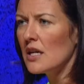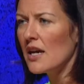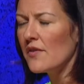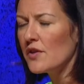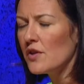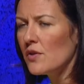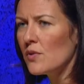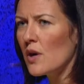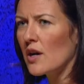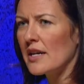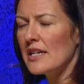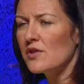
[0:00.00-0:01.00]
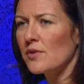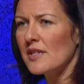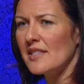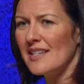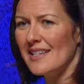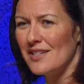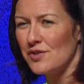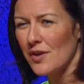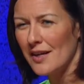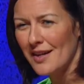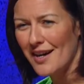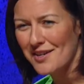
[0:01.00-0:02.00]
if you are interested in
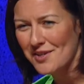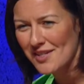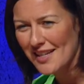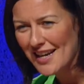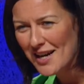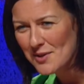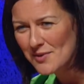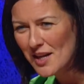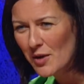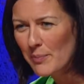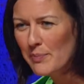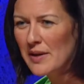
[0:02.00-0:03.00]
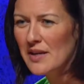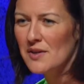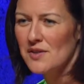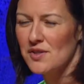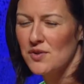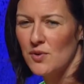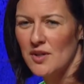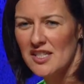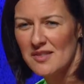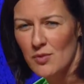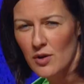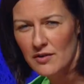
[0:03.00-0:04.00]
trying to understand how you tell bigger
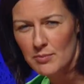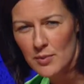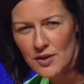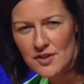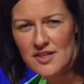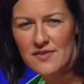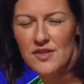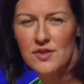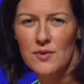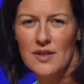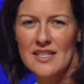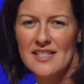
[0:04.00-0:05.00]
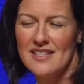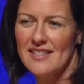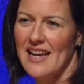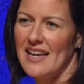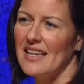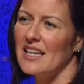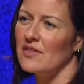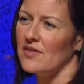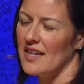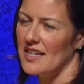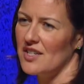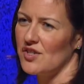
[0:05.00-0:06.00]
stories, more immersive stories, and taking
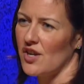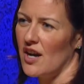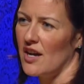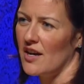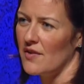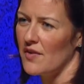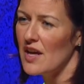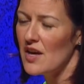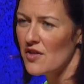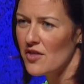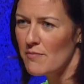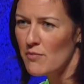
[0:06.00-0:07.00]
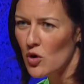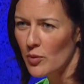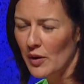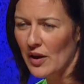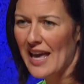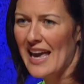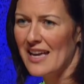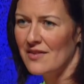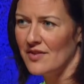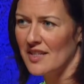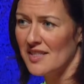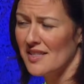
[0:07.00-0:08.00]
advantage of the mobile
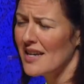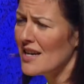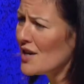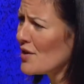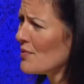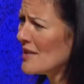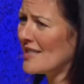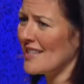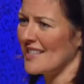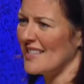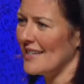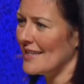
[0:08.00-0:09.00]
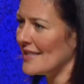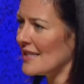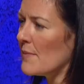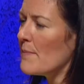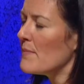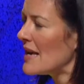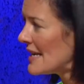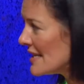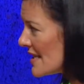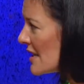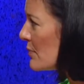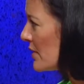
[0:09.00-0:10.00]
canvas, 360 is an
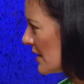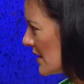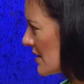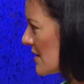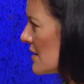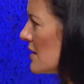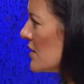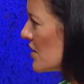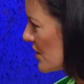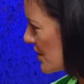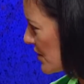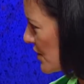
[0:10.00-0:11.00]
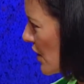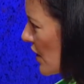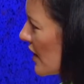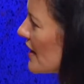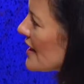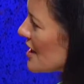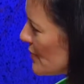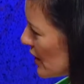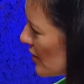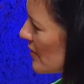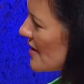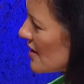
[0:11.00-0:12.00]
amazing place to start
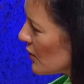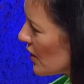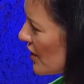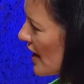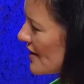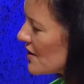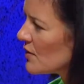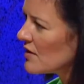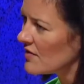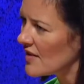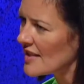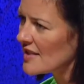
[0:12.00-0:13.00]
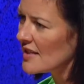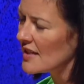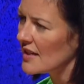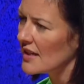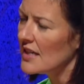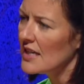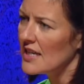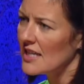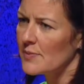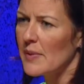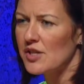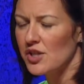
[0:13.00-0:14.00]
experimenting with that. So investing,
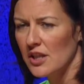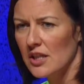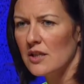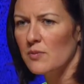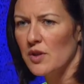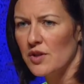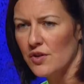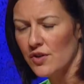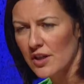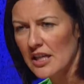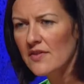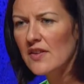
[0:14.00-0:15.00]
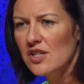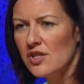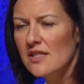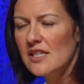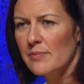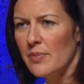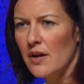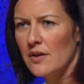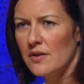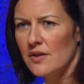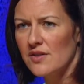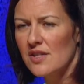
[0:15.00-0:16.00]
especially with your creative agency
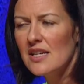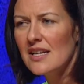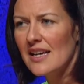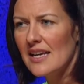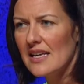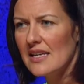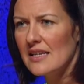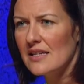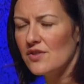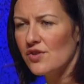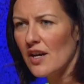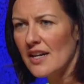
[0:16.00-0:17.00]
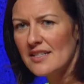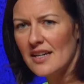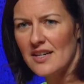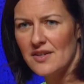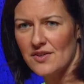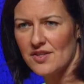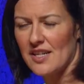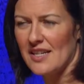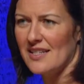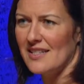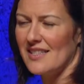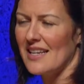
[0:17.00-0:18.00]
partners, in trying to
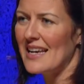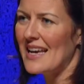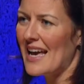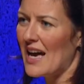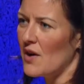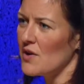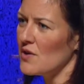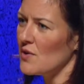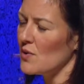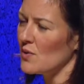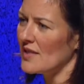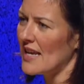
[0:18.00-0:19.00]
understand how you